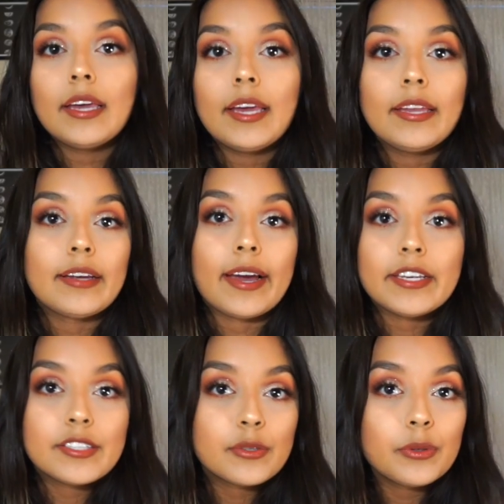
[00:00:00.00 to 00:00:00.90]
In high
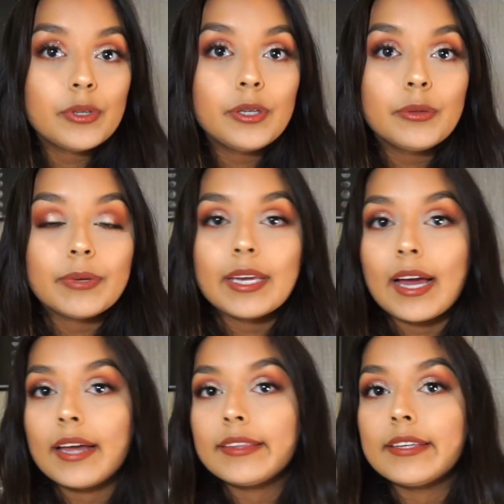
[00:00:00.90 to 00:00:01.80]
school, we
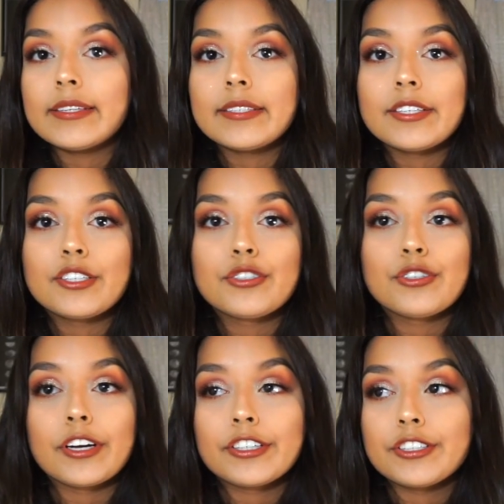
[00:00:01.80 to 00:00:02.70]
had this
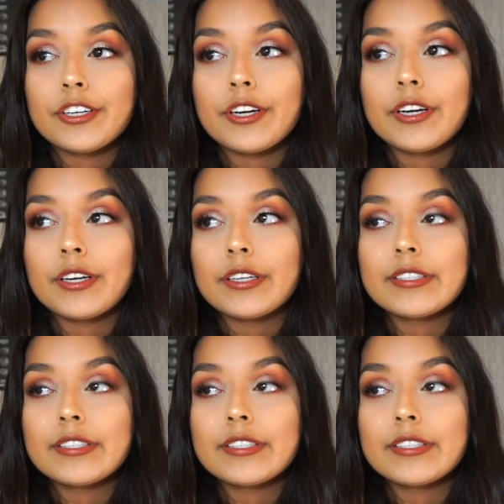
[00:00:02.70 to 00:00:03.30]
structured